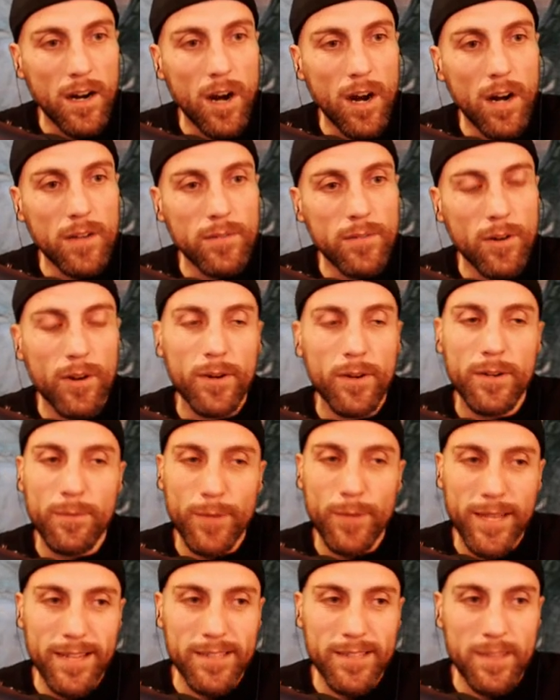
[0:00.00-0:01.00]

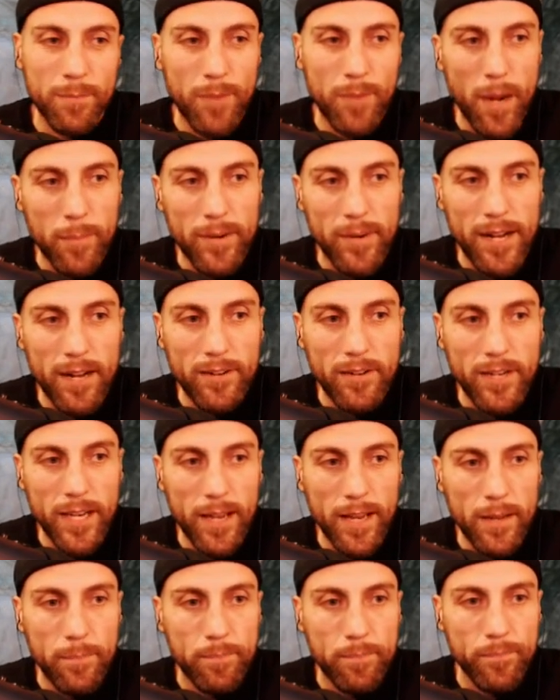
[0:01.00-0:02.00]
It's a proper noun, you
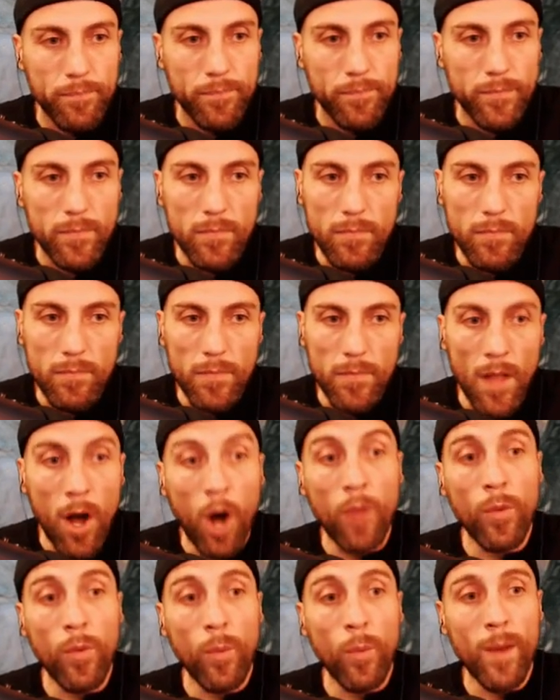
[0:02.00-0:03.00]
can't.
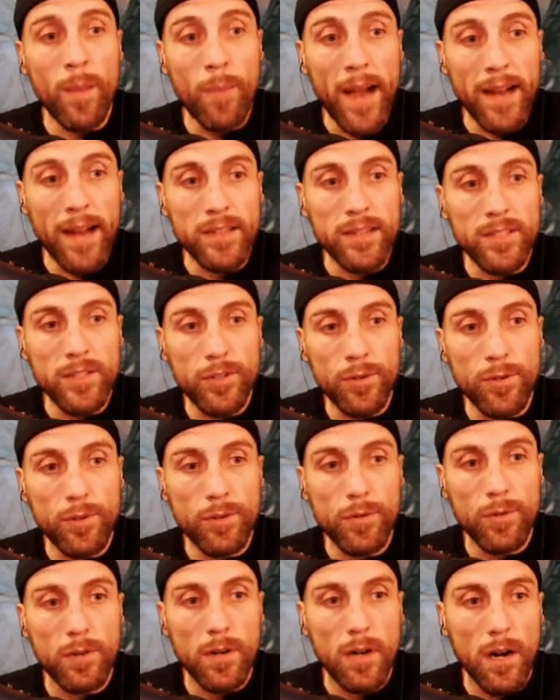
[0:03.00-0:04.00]
On the way back
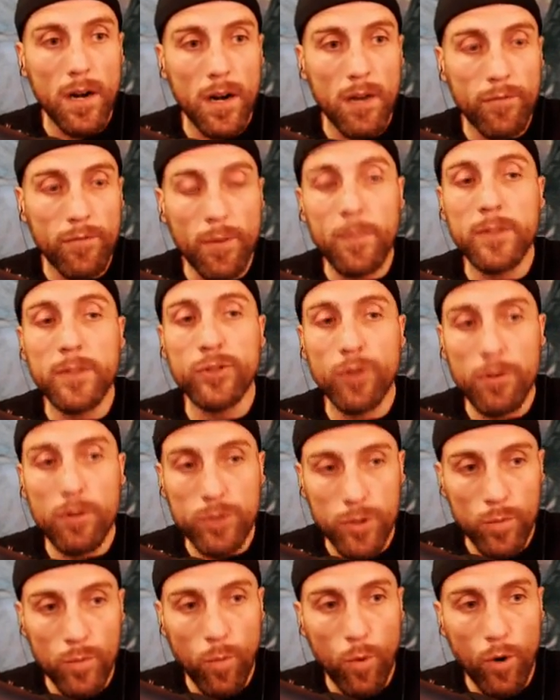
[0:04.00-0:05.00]
to from the
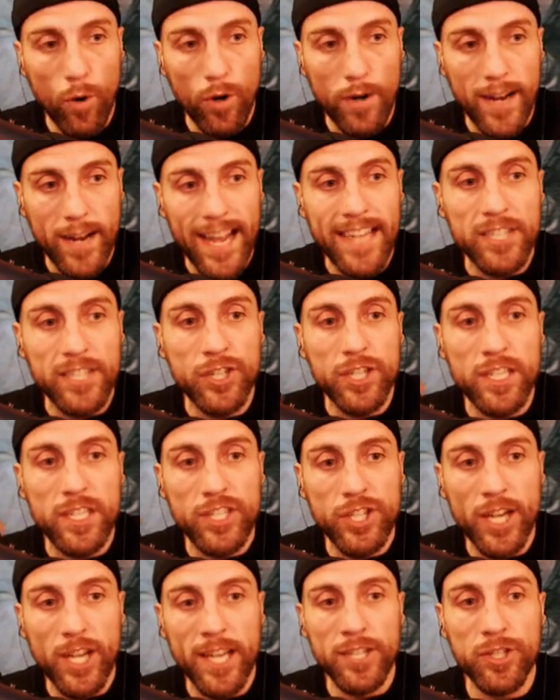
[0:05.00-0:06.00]
Trojan War, and she
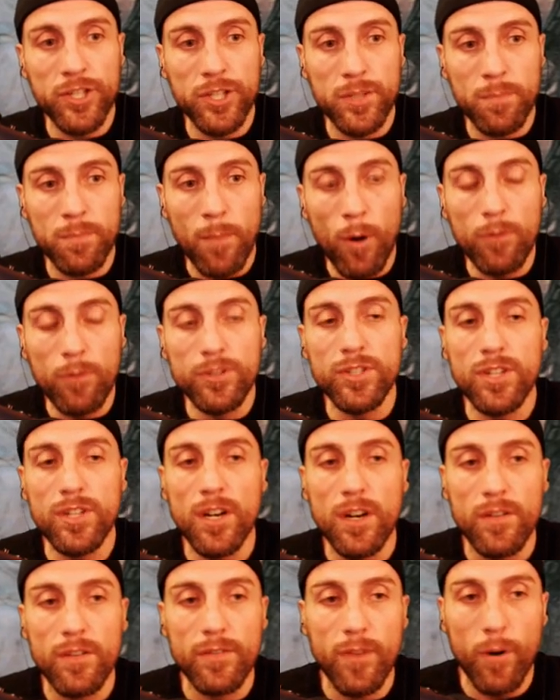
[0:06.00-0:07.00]
changes most
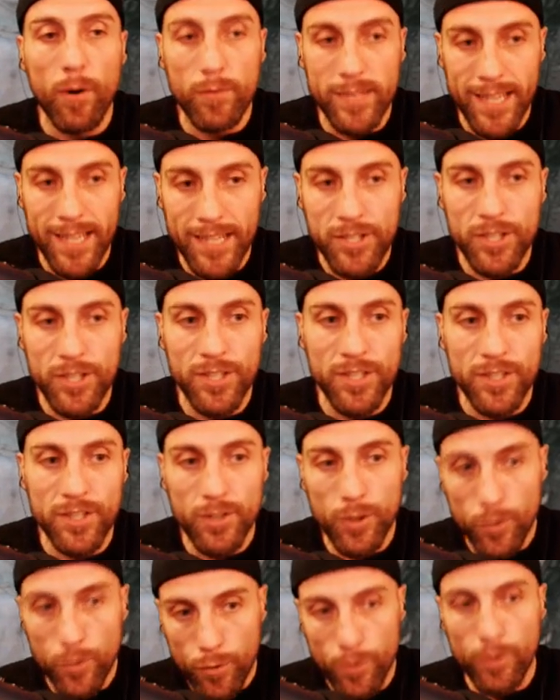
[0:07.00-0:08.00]
of Odysseus's
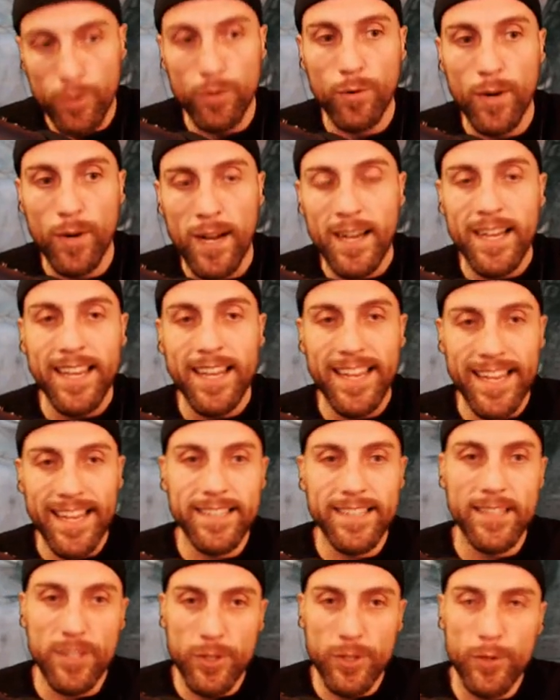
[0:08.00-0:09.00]
crew
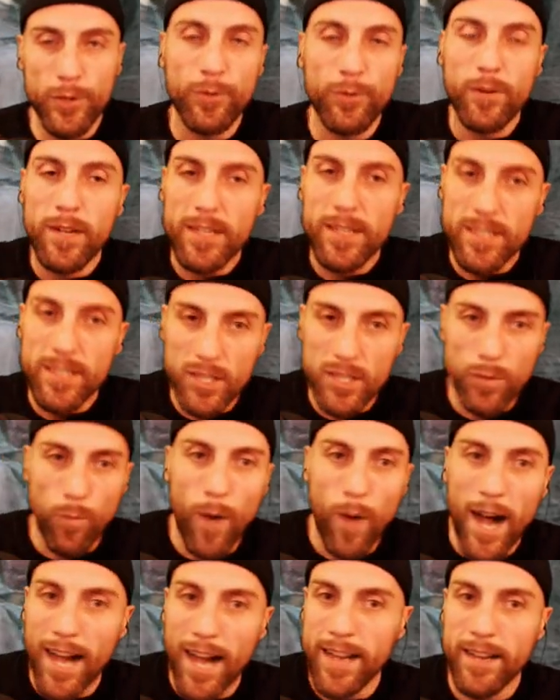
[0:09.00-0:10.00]
into
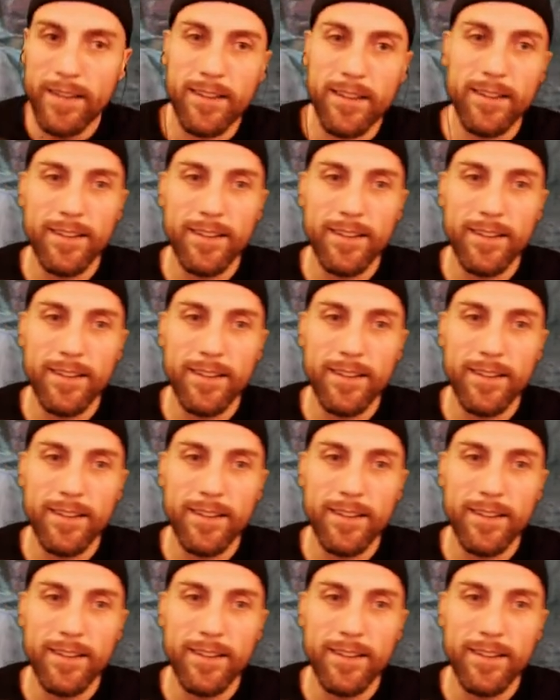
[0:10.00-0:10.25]
swine,